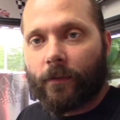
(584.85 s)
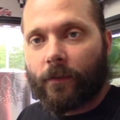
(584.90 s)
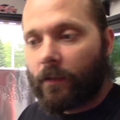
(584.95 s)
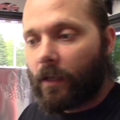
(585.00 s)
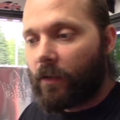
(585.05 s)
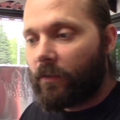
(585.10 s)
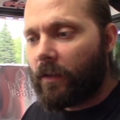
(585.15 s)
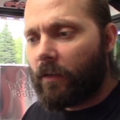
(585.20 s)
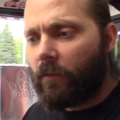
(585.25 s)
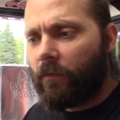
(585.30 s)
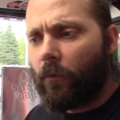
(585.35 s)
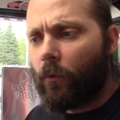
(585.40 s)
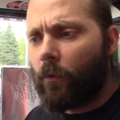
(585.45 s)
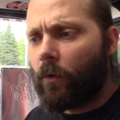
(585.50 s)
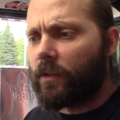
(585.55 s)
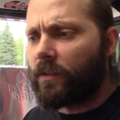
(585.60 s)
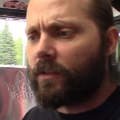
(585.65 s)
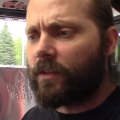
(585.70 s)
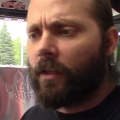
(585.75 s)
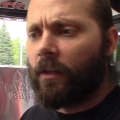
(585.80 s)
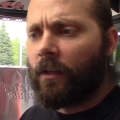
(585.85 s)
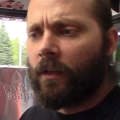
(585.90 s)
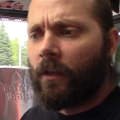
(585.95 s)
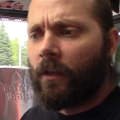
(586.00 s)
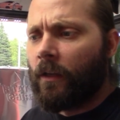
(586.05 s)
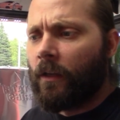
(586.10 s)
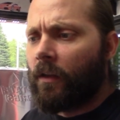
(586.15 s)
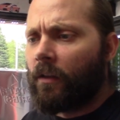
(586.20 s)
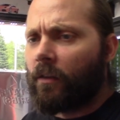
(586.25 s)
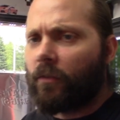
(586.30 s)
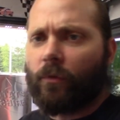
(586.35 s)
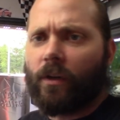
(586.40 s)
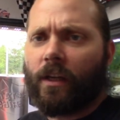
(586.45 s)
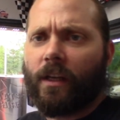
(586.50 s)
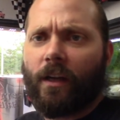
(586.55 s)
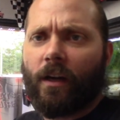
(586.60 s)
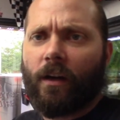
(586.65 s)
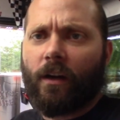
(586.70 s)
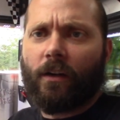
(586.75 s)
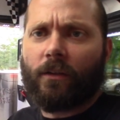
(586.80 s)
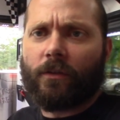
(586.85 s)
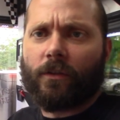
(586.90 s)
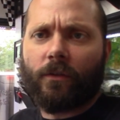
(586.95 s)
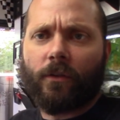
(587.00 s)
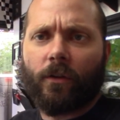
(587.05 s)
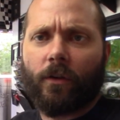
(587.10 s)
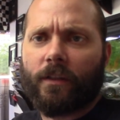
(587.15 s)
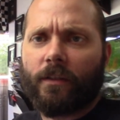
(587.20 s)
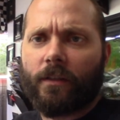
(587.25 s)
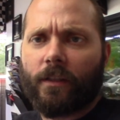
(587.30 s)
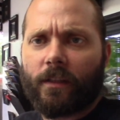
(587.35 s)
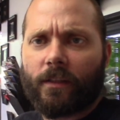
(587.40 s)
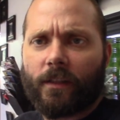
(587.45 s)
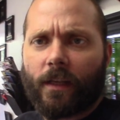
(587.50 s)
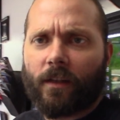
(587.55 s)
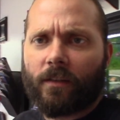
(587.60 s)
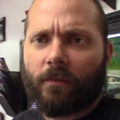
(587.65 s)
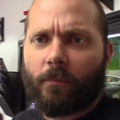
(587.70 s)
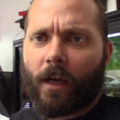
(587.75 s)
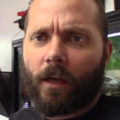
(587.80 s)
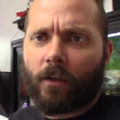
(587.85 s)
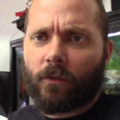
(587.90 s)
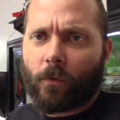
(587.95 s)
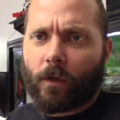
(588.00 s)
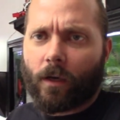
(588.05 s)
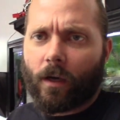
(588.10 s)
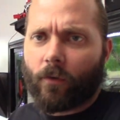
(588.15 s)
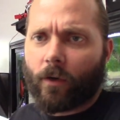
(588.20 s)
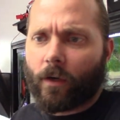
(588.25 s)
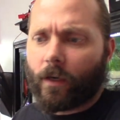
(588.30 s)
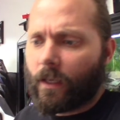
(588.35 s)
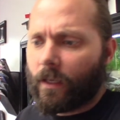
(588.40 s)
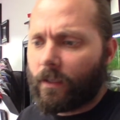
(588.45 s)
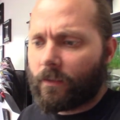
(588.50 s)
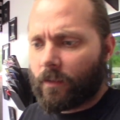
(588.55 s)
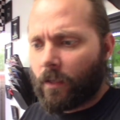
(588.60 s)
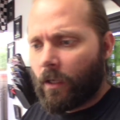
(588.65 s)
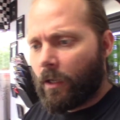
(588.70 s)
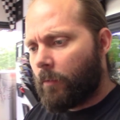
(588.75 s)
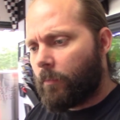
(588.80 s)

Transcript: I think Ford's three years or thirty-six thousand miles, whatever it is,